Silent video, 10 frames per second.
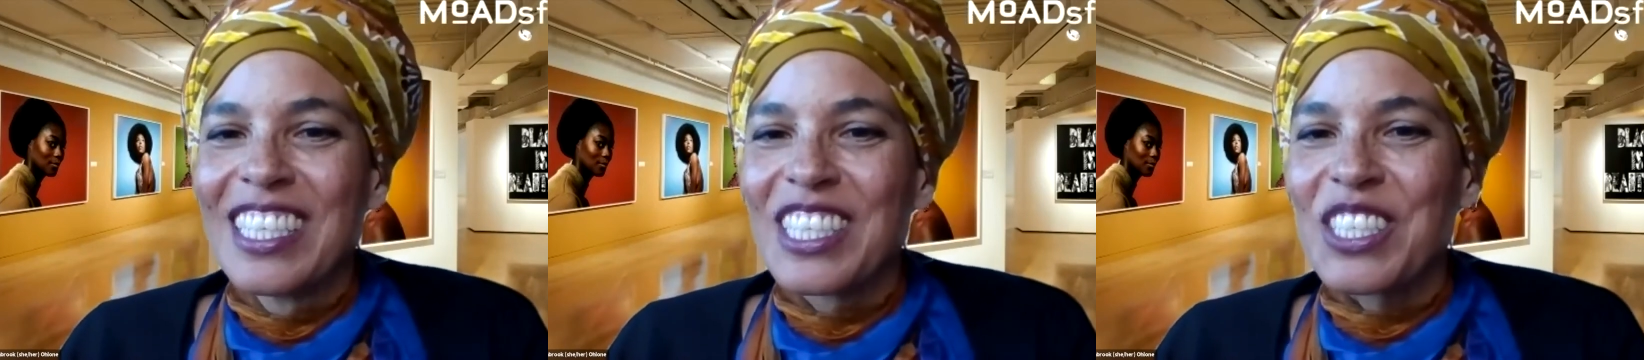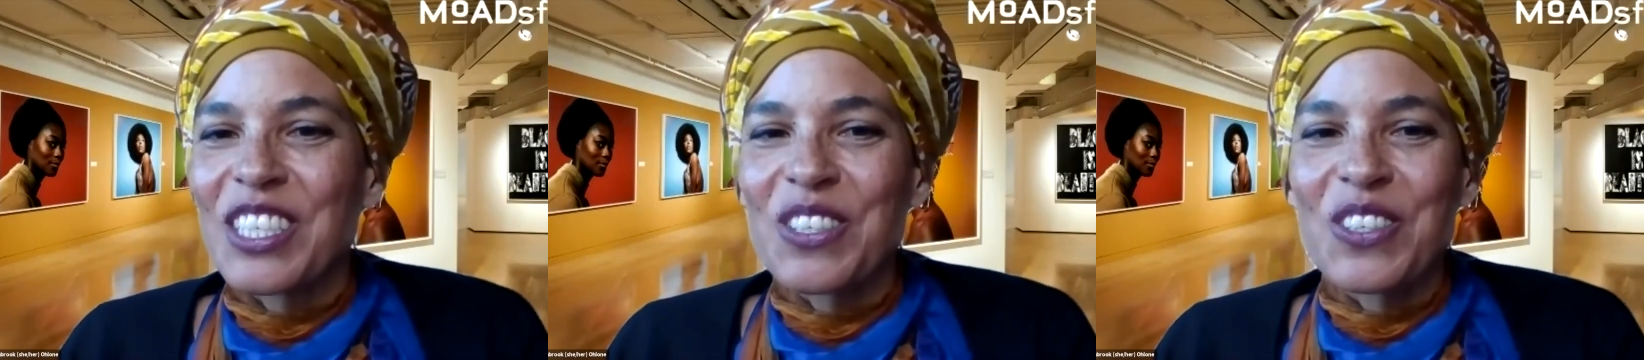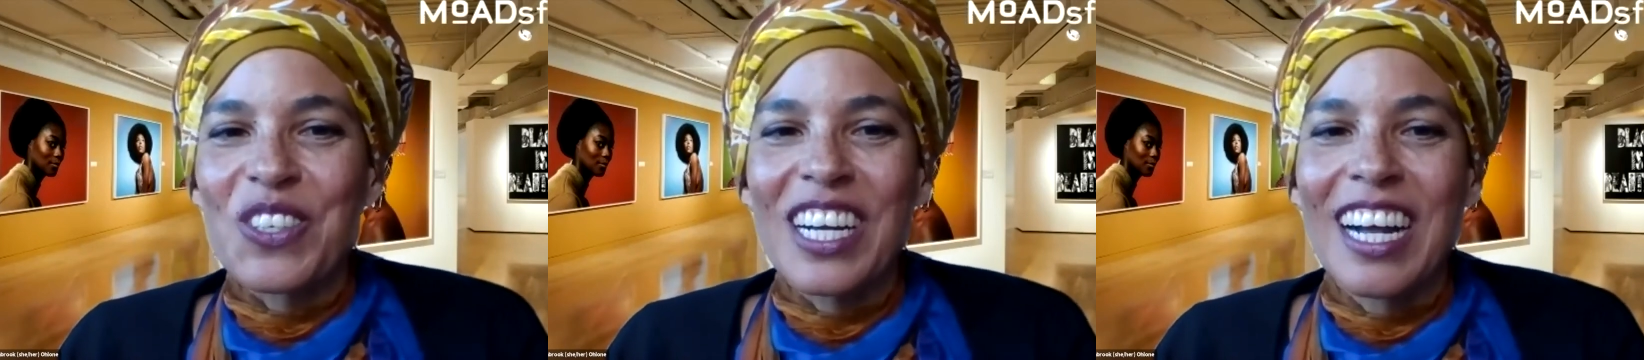
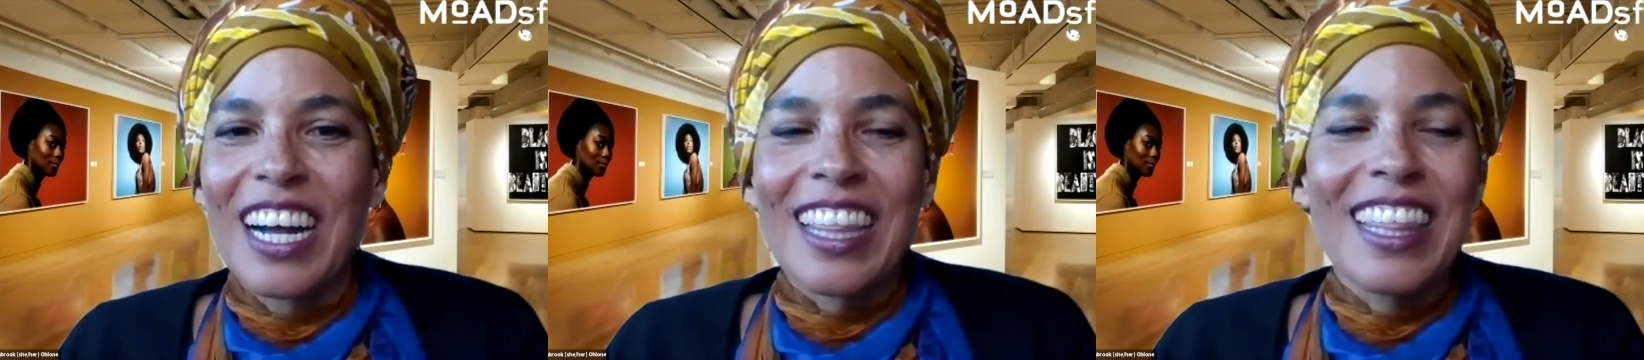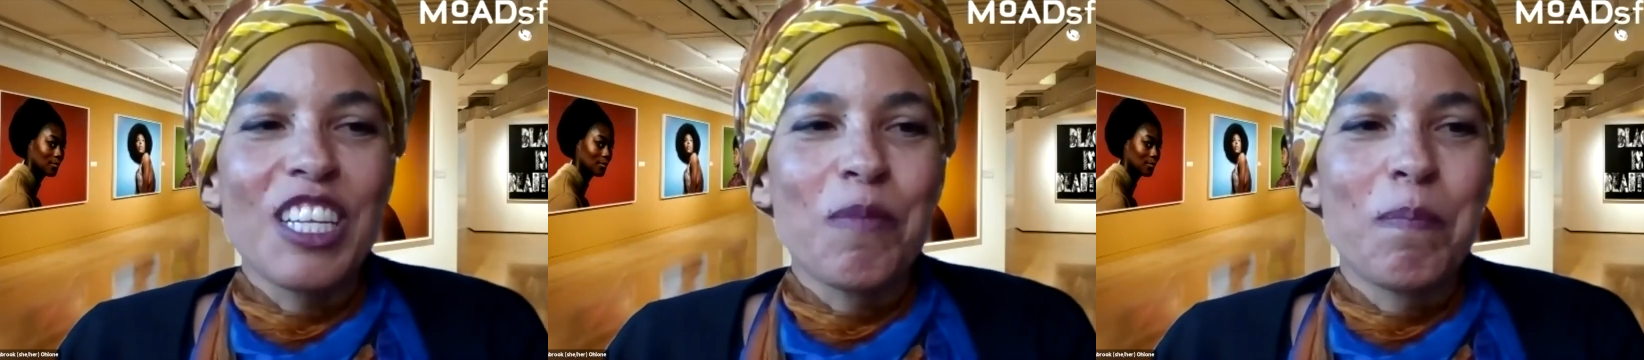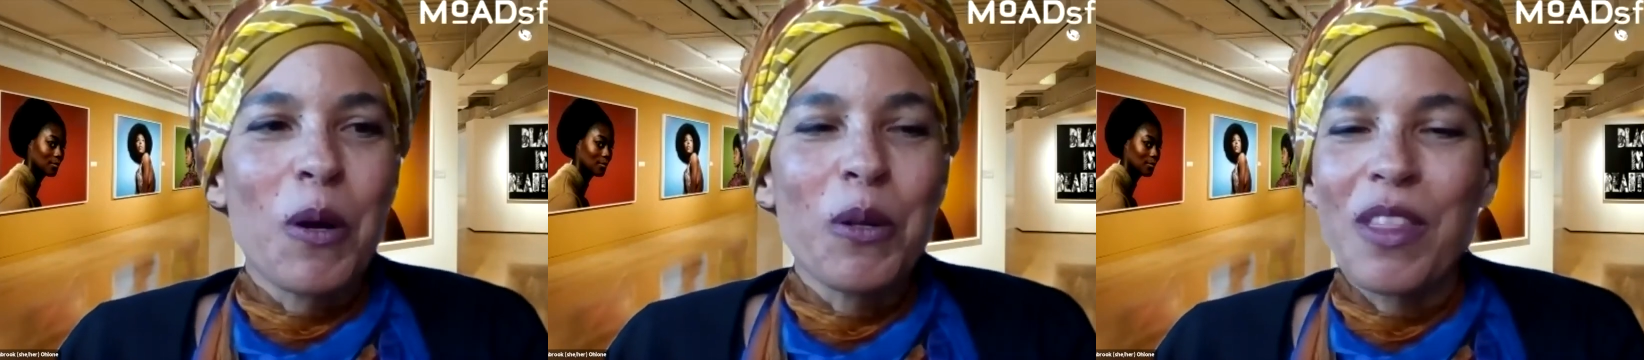Speaker 1: so I think
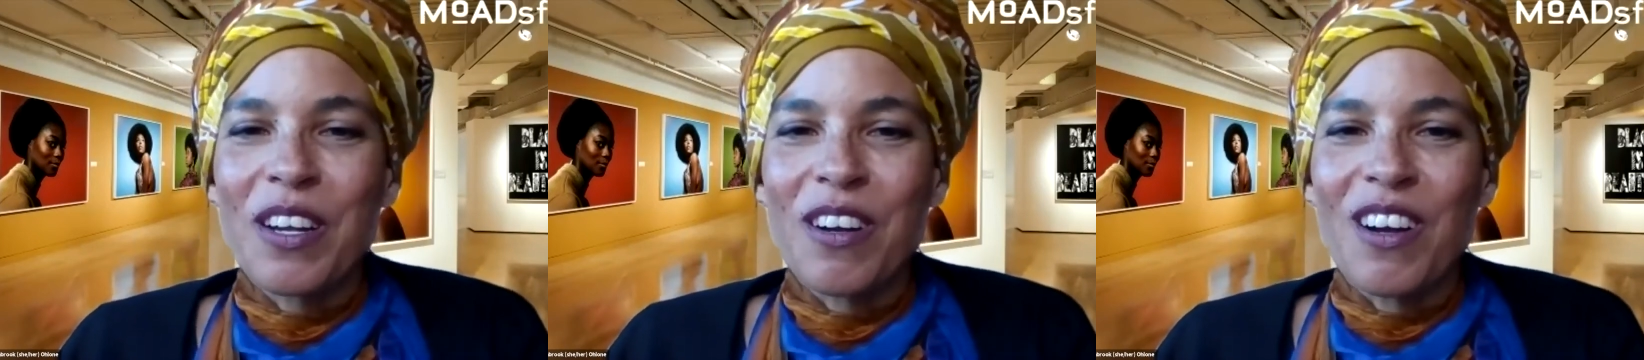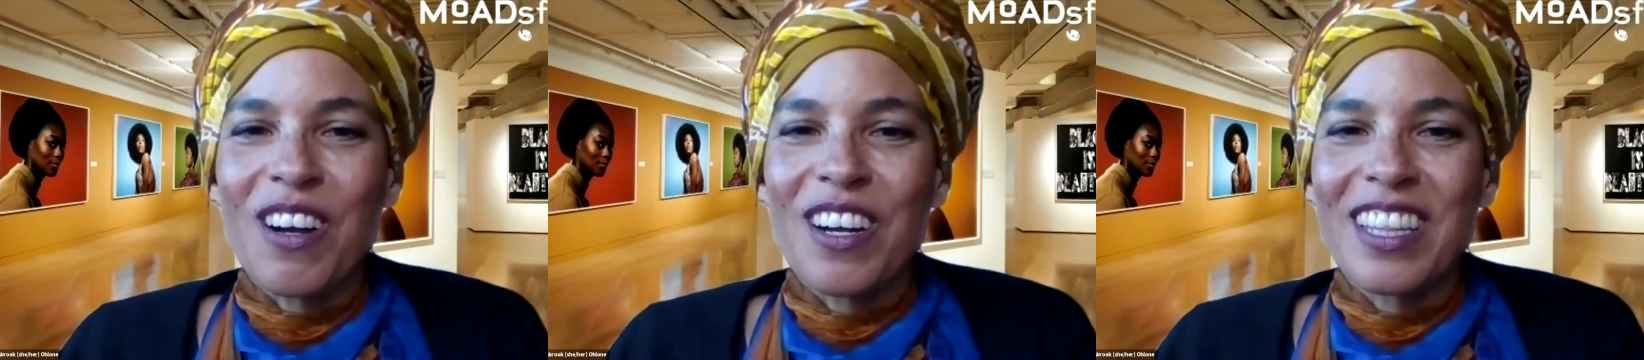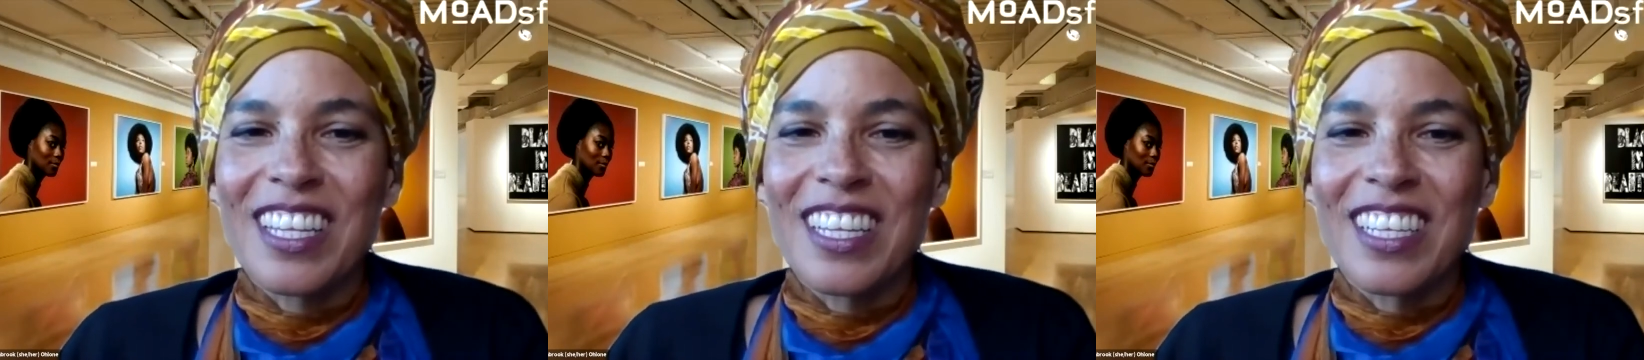both there are
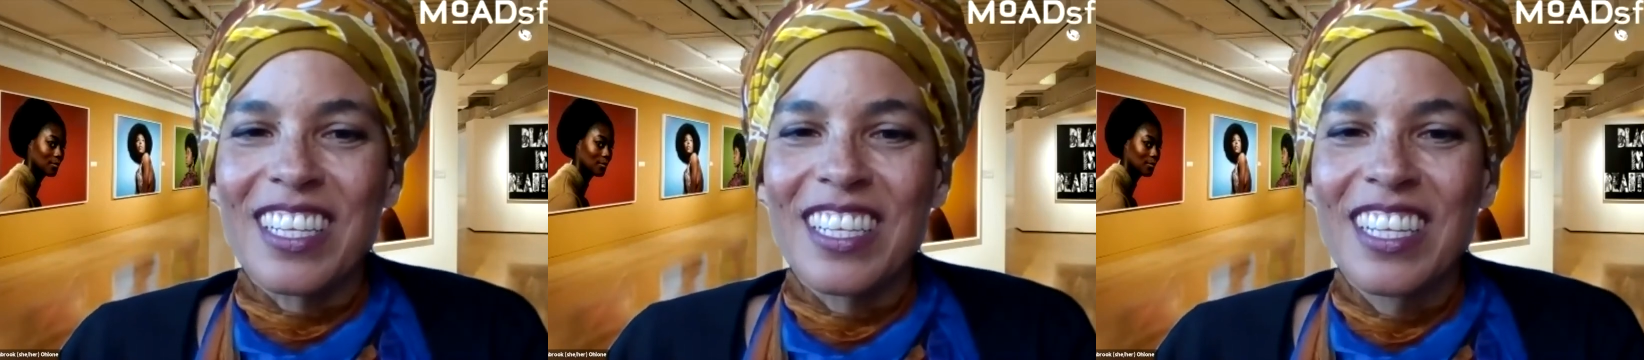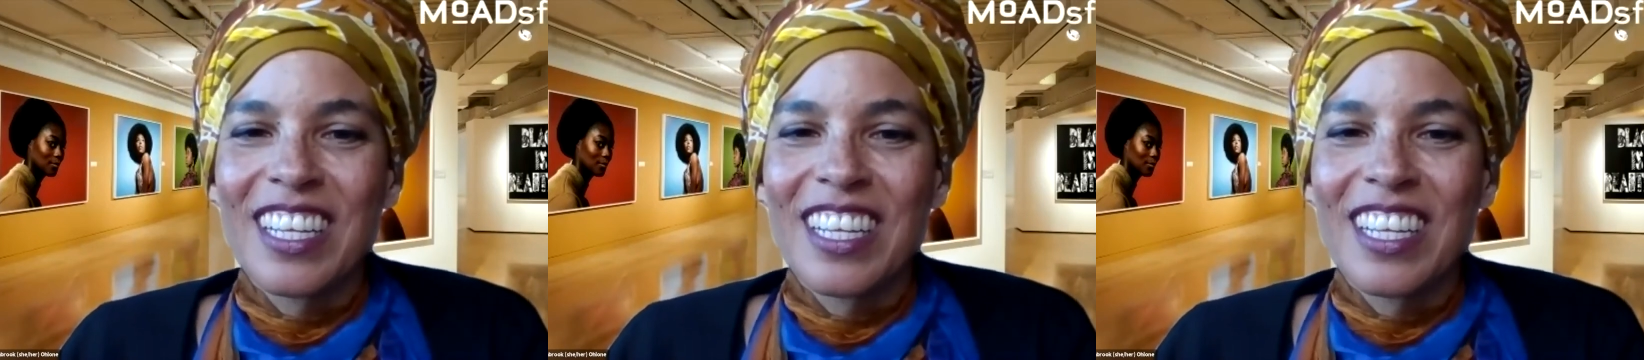the,